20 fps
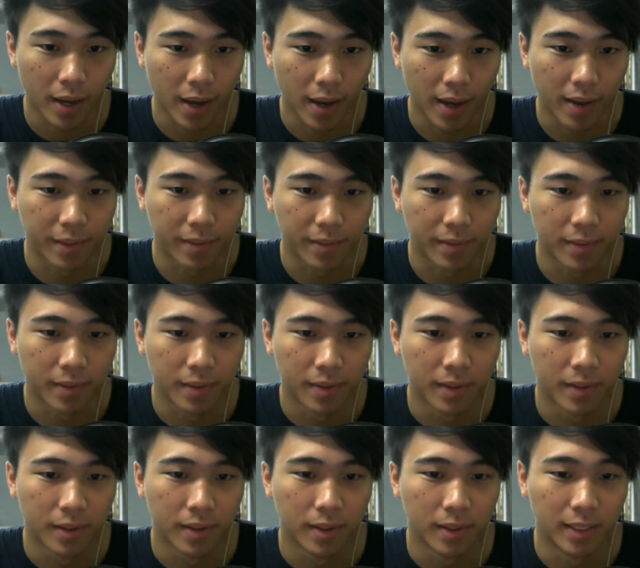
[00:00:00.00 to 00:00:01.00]
and
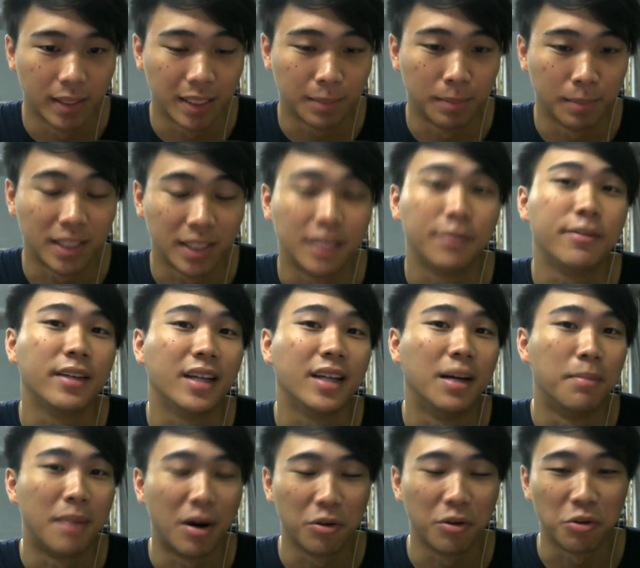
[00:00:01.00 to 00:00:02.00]
a specific
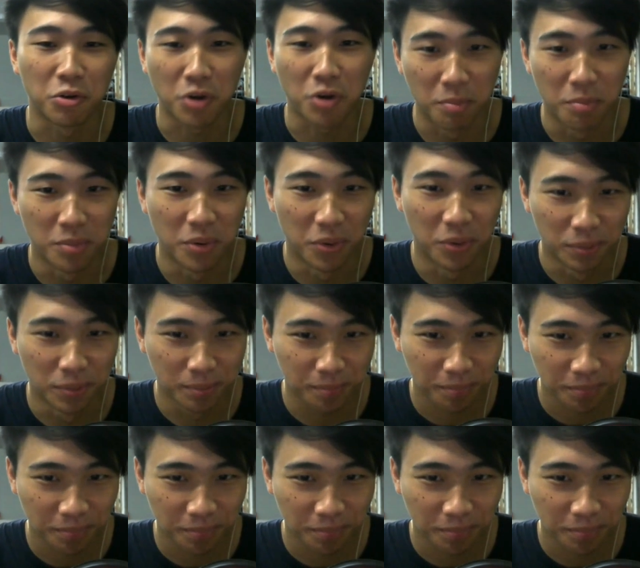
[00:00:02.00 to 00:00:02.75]
amount of combo.